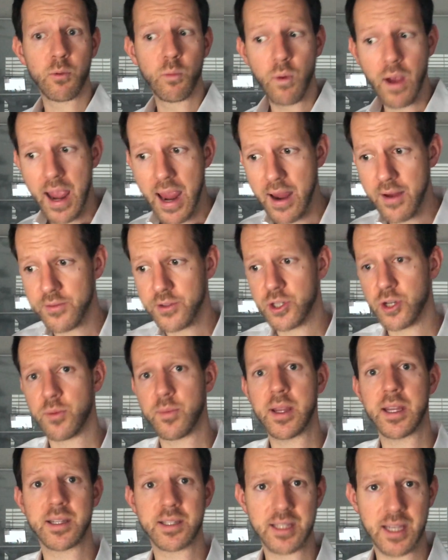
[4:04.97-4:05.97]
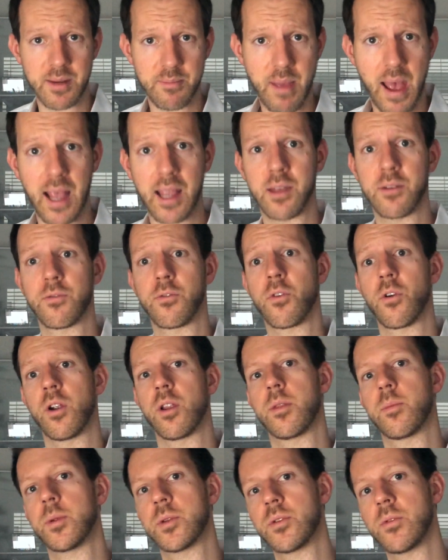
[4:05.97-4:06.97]
waves that are being sent back and
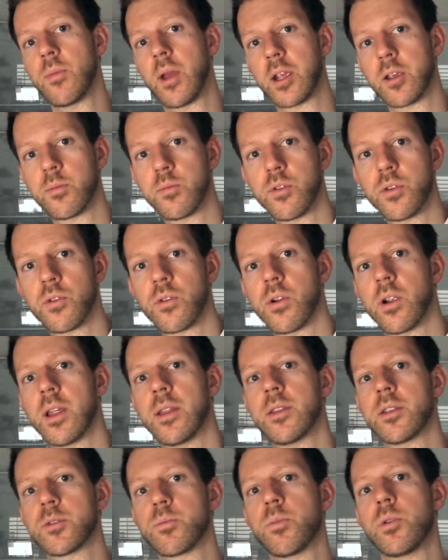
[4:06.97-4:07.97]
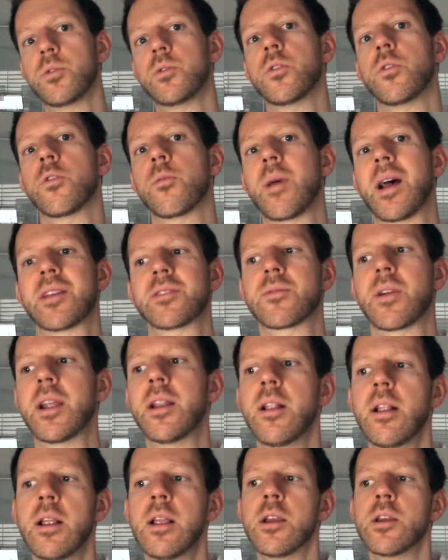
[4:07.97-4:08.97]
forth between my computer and this Bluetooth mouse, right?